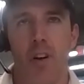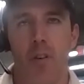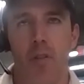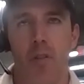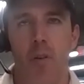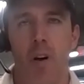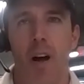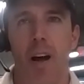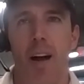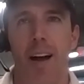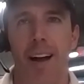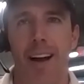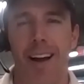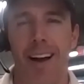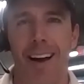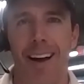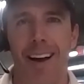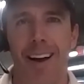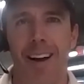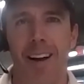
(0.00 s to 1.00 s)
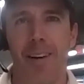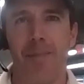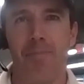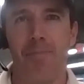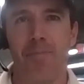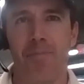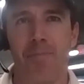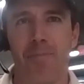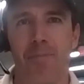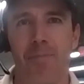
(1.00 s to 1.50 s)
So,
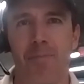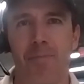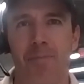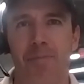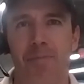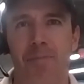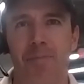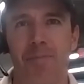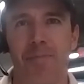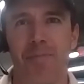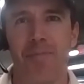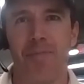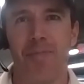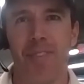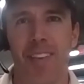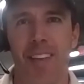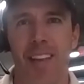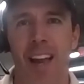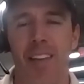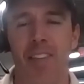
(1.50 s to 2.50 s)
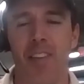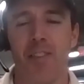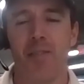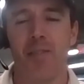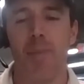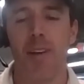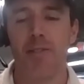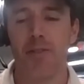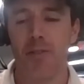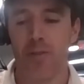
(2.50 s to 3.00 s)
had
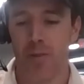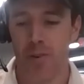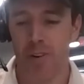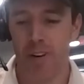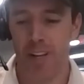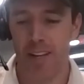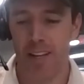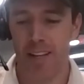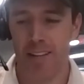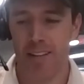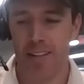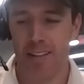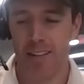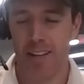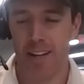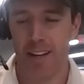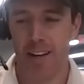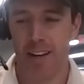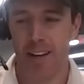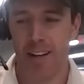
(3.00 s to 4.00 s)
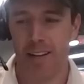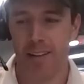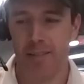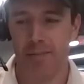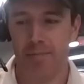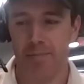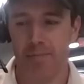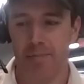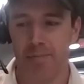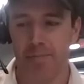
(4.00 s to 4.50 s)
this mentor in
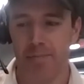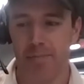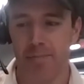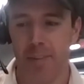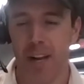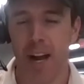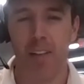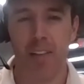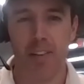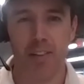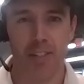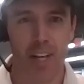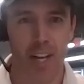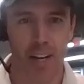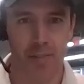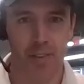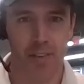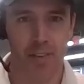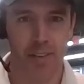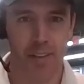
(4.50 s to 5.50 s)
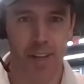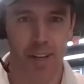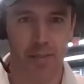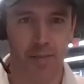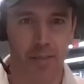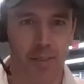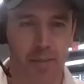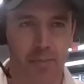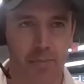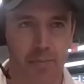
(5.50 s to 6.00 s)
college, kind
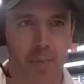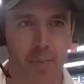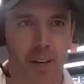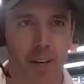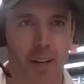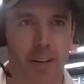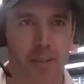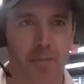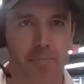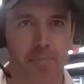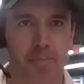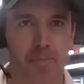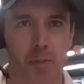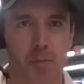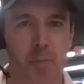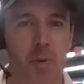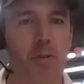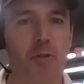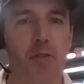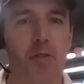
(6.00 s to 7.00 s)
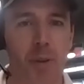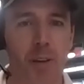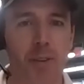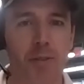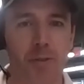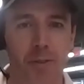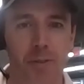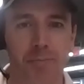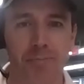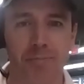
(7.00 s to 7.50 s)
of a spiritual
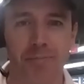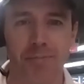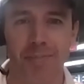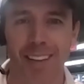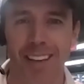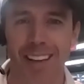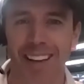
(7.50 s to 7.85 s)
mentor,